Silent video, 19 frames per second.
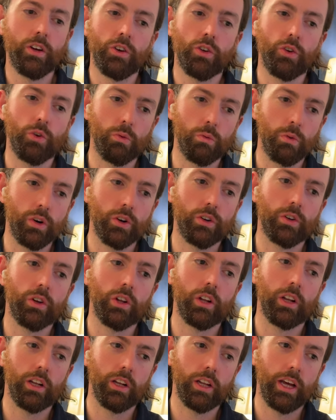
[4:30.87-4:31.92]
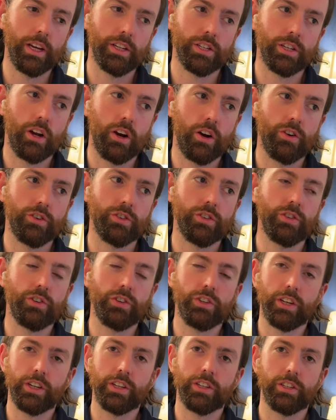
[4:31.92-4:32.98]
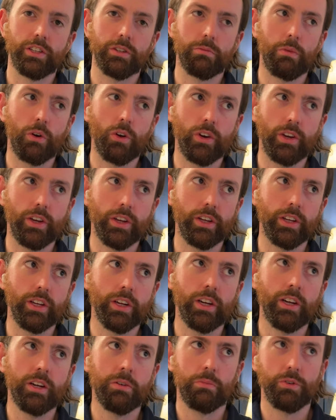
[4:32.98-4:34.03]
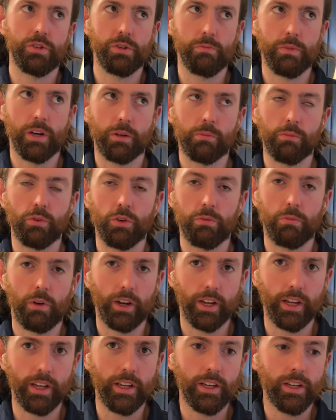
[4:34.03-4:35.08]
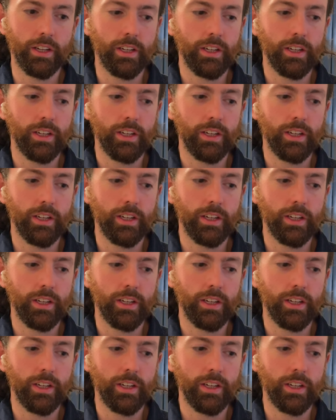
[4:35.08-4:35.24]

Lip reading: you work less hours than you did as an employee, but you make more money.